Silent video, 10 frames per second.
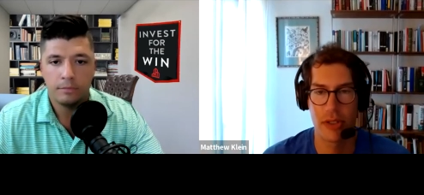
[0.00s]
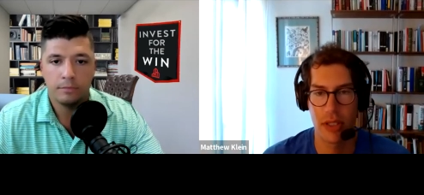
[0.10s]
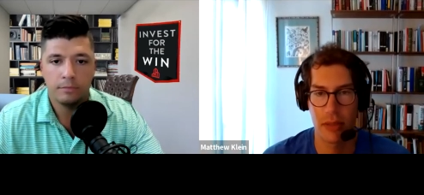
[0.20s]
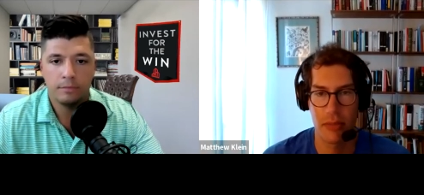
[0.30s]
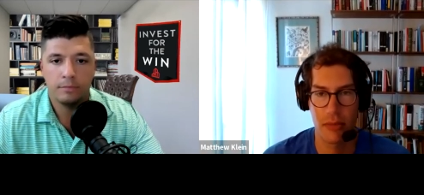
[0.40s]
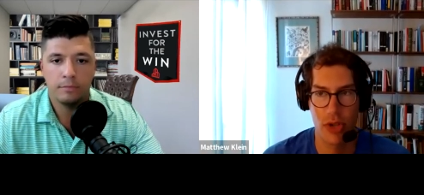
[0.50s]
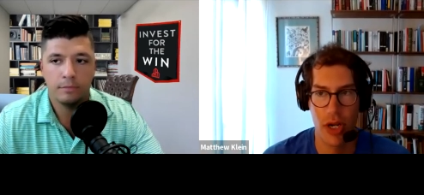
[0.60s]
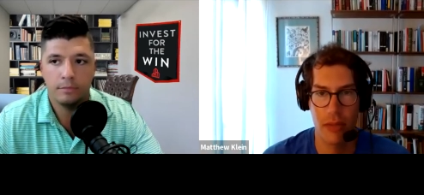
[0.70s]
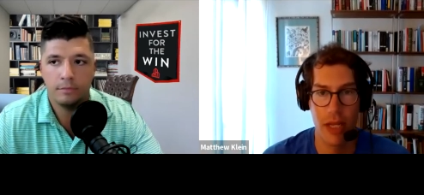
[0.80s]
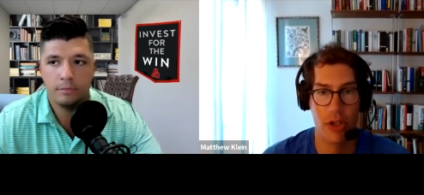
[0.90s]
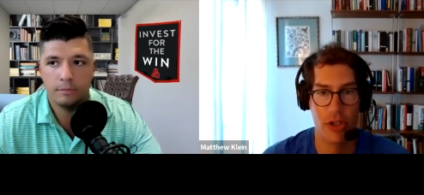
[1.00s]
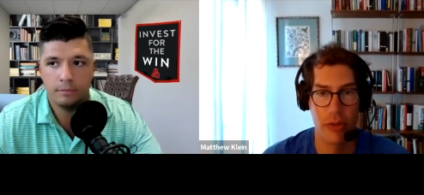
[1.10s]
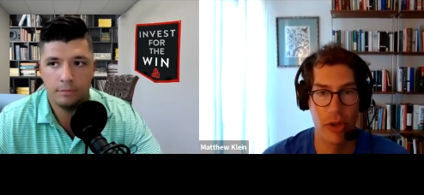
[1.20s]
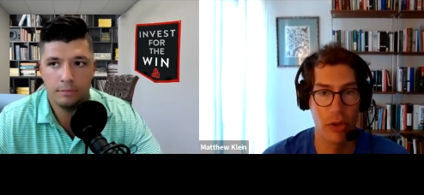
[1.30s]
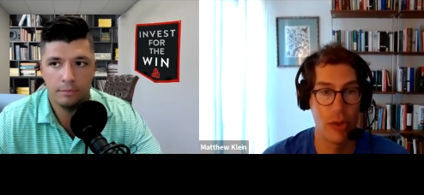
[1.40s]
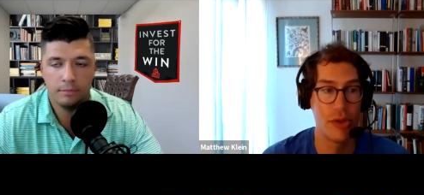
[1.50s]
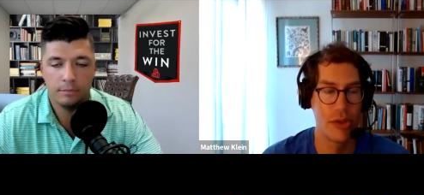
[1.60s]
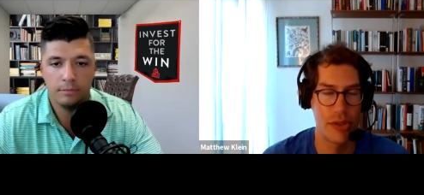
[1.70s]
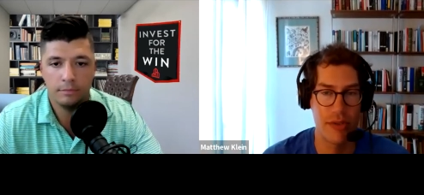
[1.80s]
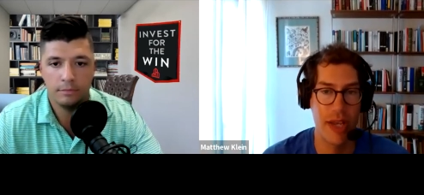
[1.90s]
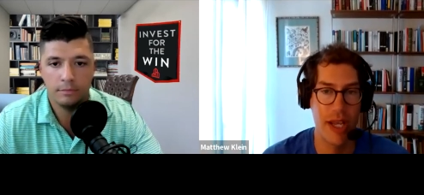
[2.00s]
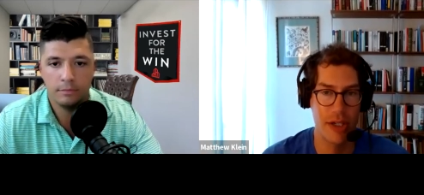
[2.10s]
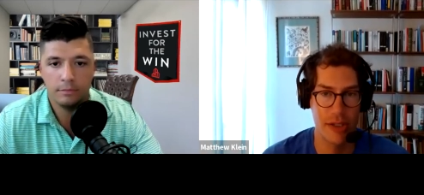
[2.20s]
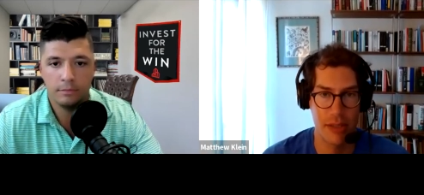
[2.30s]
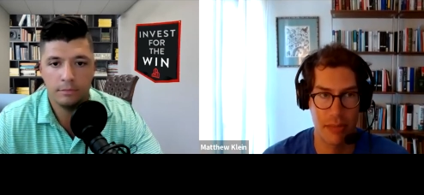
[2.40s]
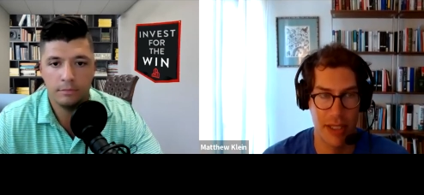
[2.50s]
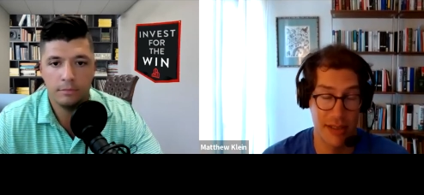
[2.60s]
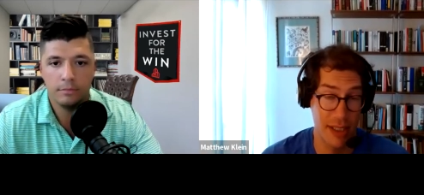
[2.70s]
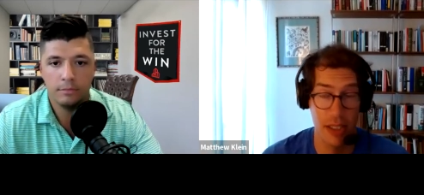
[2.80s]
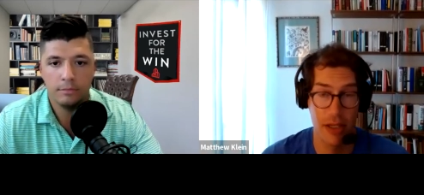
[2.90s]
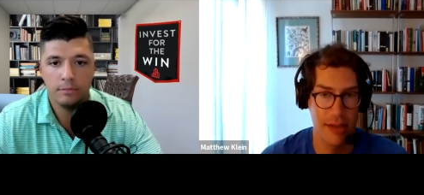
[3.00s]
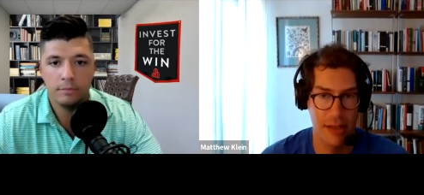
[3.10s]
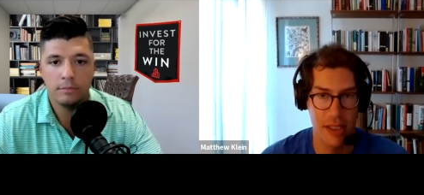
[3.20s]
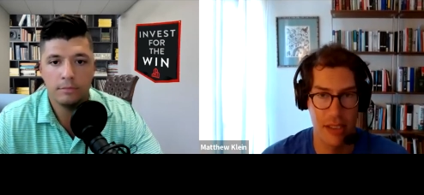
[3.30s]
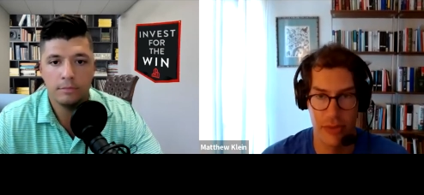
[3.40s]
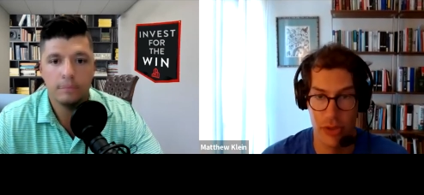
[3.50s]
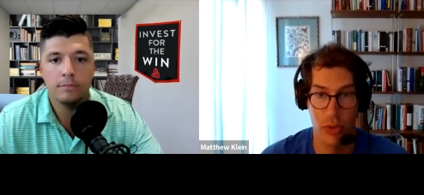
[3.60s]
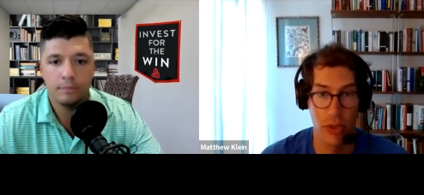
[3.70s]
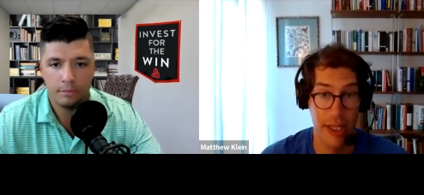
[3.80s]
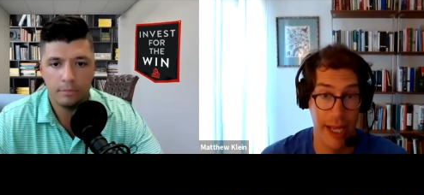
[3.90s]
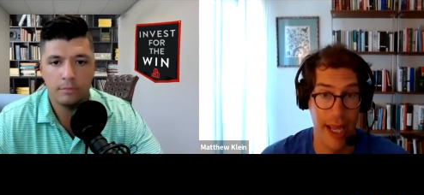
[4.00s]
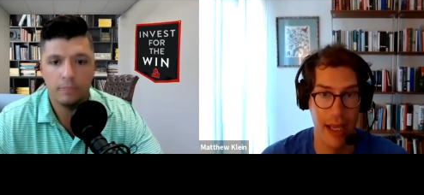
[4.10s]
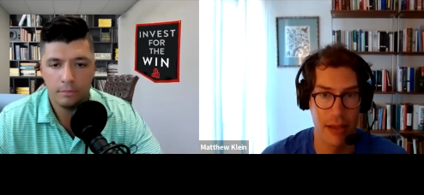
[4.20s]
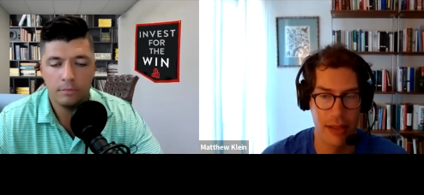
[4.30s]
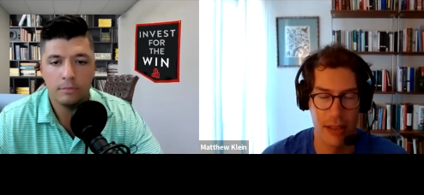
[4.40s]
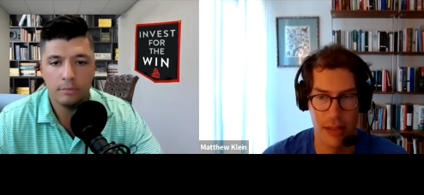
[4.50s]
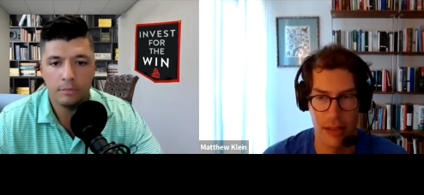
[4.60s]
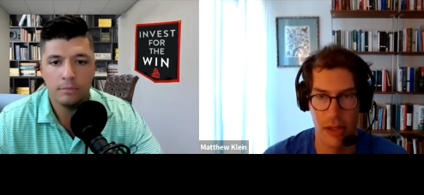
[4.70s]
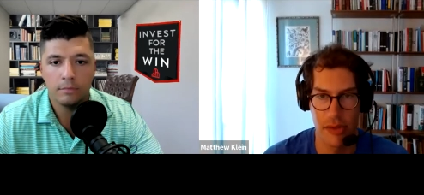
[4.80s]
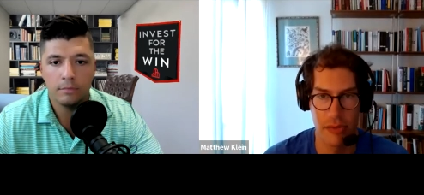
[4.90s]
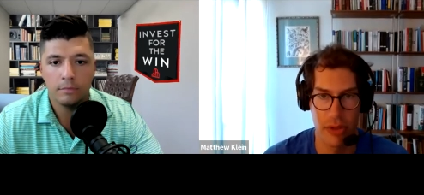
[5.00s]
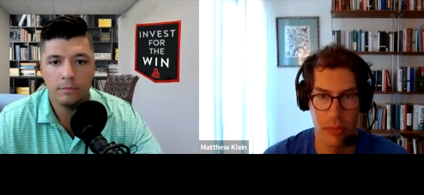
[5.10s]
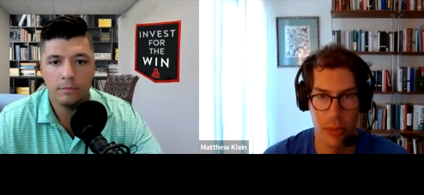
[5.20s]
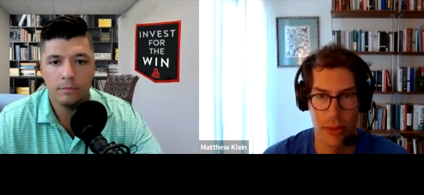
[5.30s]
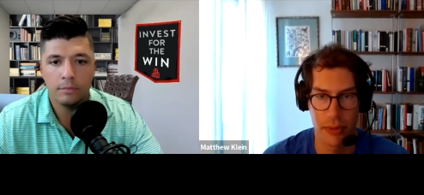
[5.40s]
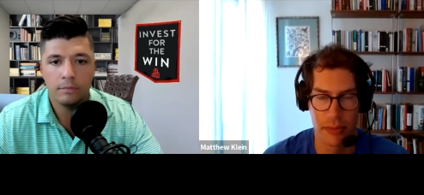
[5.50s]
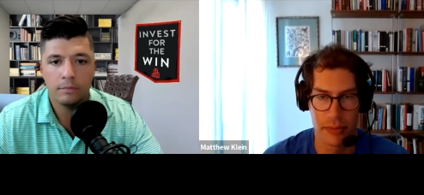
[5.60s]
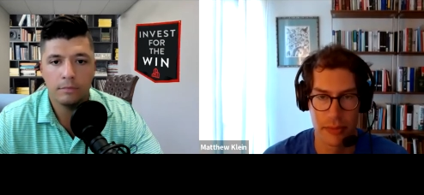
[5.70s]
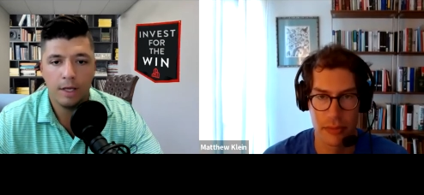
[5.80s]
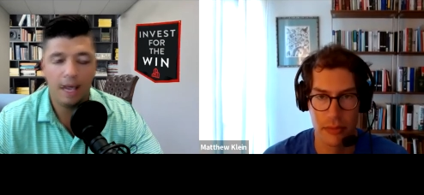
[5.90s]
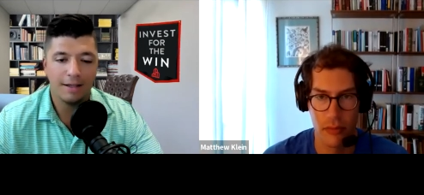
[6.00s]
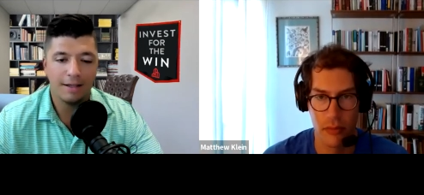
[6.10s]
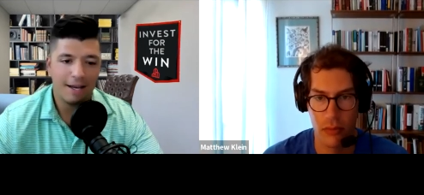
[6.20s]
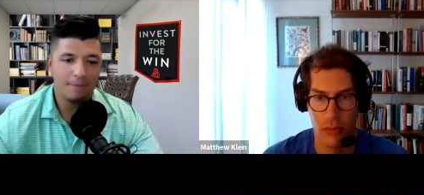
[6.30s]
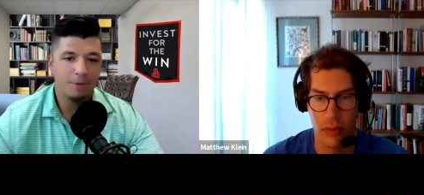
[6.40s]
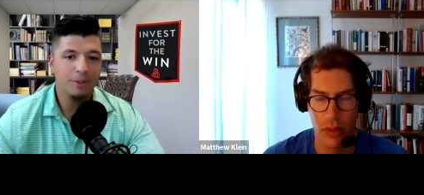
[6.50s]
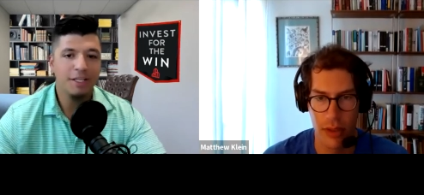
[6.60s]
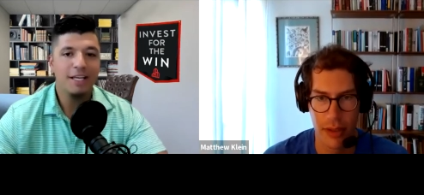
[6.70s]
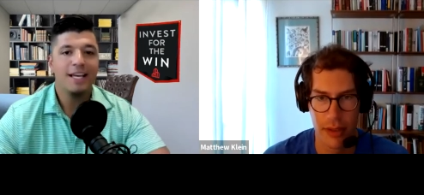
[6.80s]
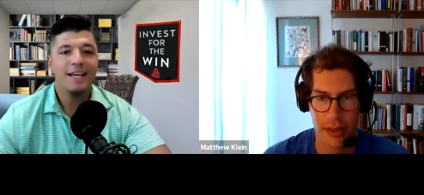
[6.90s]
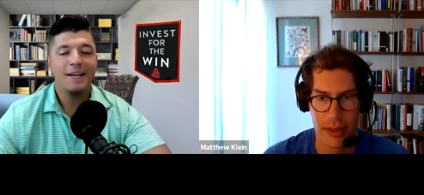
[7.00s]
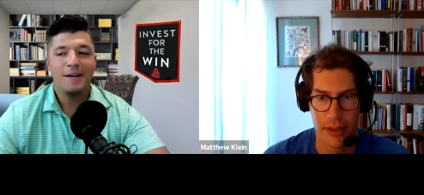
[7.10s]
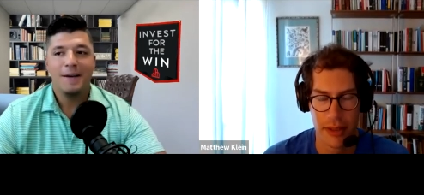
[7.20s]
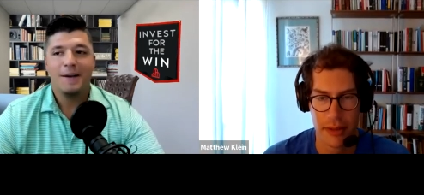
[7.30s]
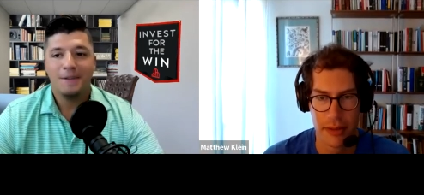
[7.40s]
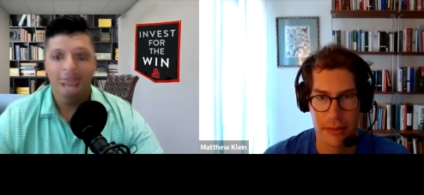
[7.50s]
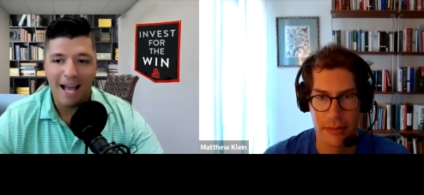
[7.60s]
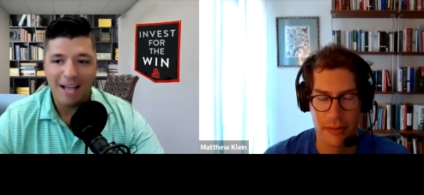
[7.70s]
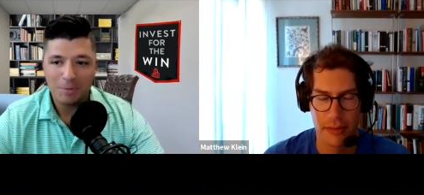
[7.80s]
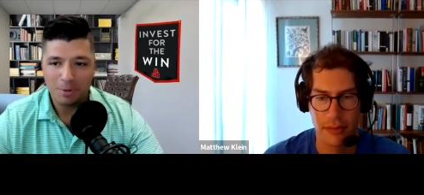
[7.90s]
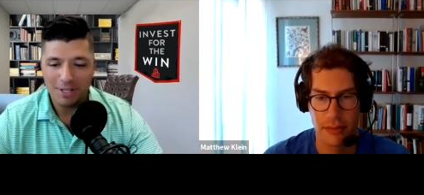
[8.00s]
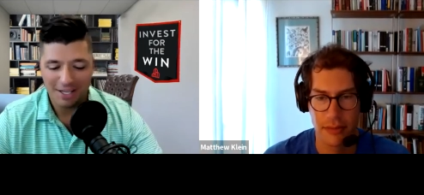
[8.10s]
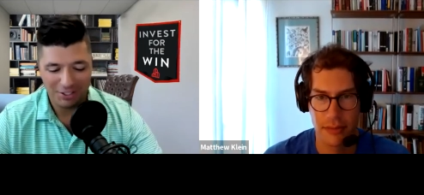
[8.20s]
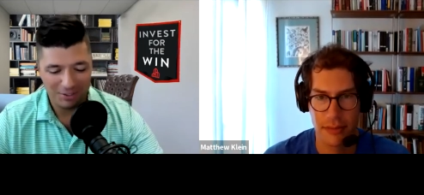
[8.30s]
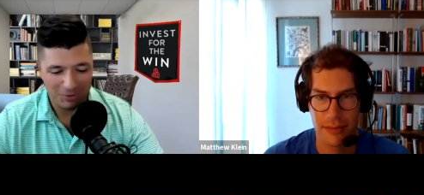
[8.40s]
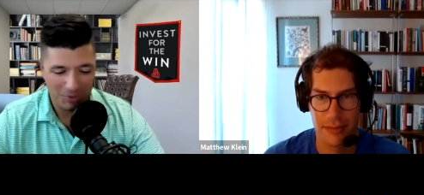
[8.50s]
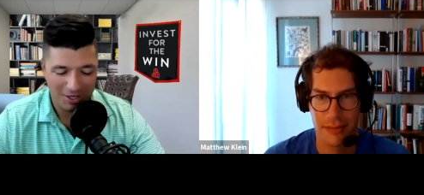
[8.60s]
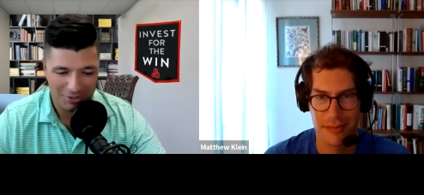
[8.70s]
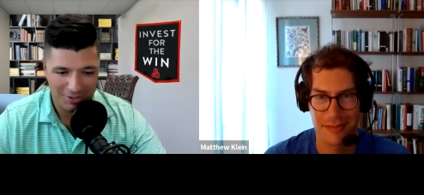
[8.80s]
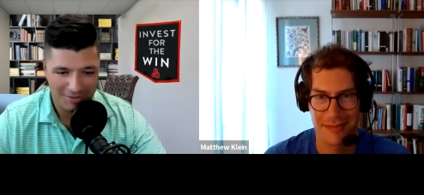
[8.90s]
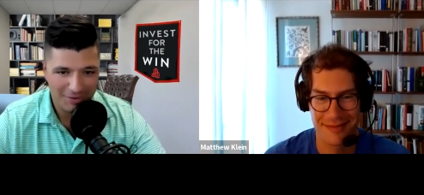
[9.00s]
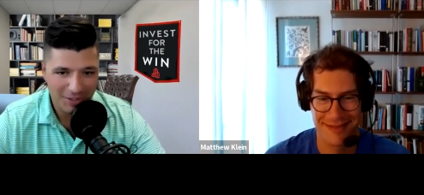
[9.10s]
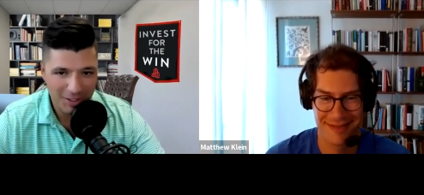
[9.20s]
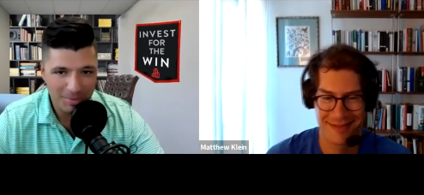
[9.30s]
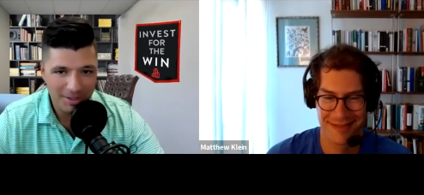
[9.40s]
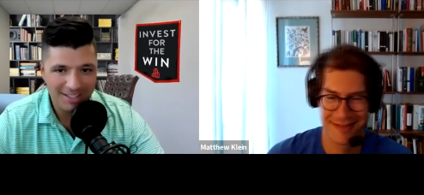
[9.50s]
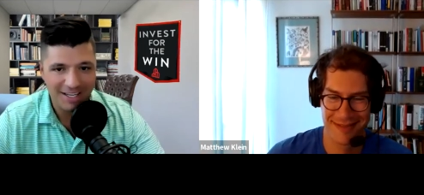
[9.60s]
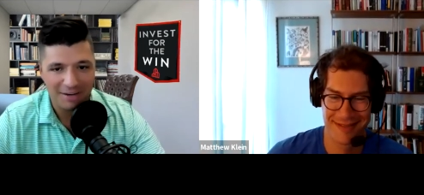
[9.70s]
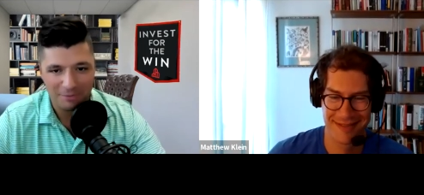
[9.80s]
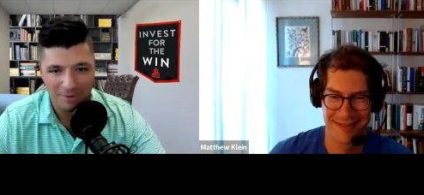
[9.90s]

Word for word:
Speaker 1: like trying making sure we don't lose those advantages that places like the united states have historically had i think is also very important
Speaker 2: yeah absolutely last predictions question It's going to be a tough